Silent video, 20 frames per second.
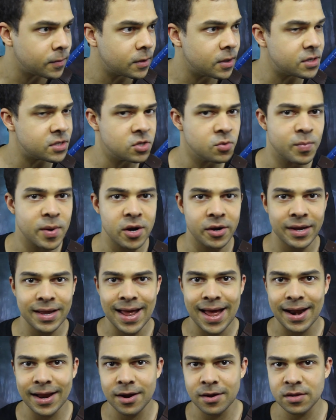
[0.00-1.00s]
Listen, you better get
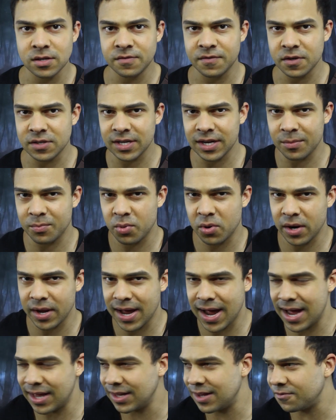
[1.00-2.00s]
out of here. This feels like a pretty
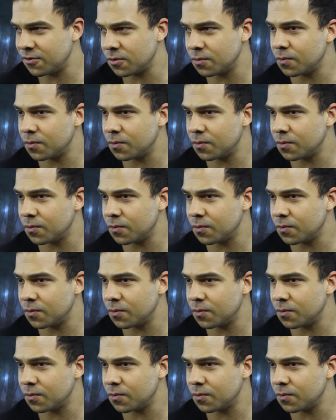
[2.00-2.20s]
high level.